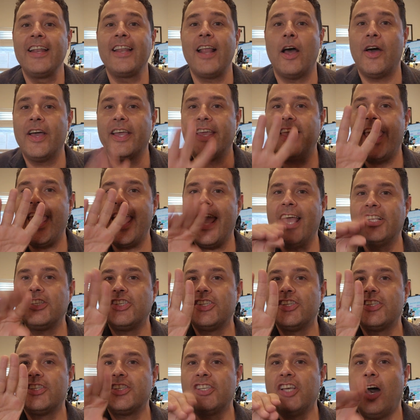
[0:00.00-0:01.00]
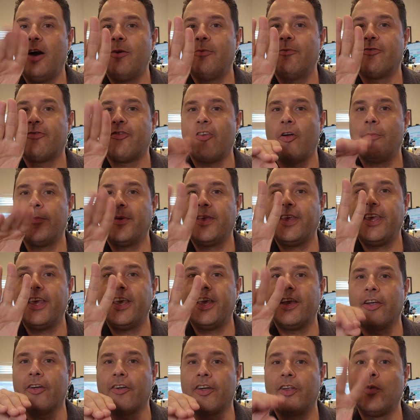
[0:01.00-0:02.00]
Now, it can't just come from
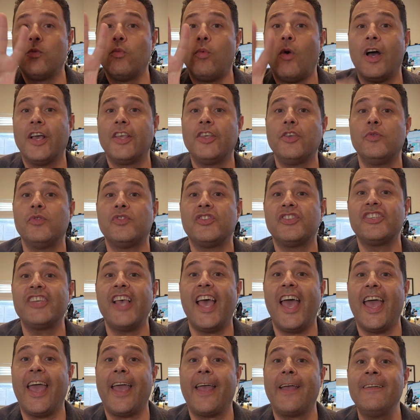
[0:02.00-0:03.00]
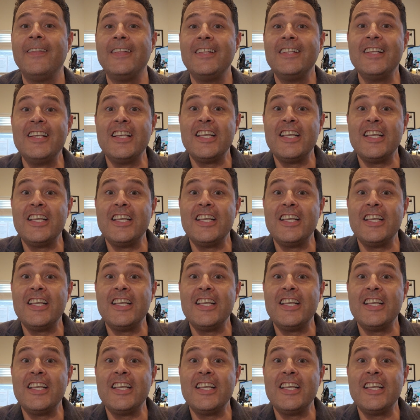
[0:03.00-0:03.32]
here in what you say.